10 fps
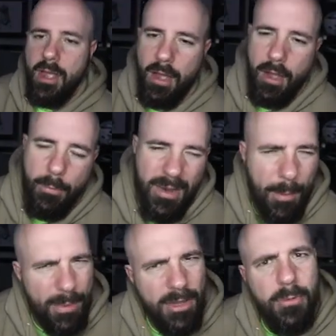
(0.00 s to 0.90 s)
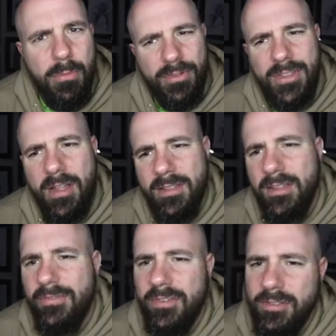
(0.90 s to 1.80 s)
Um, we got to play a little more style
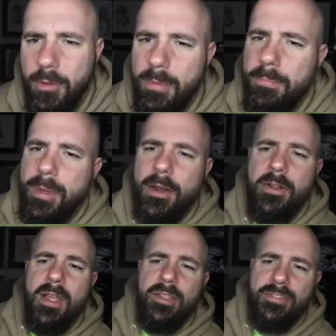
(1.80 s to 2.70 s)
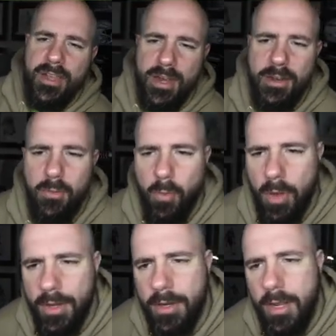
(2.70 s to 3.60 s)
defense, a little bit better. Second and
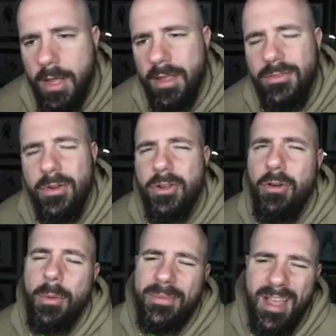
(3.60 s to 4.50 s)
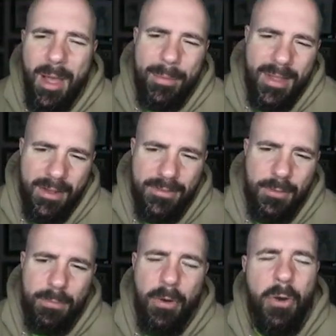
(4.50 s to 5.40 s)
one, he's going to go up top, catch the
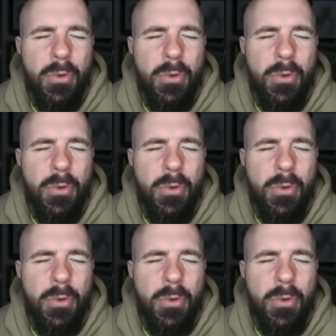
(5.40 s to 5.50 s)
ball.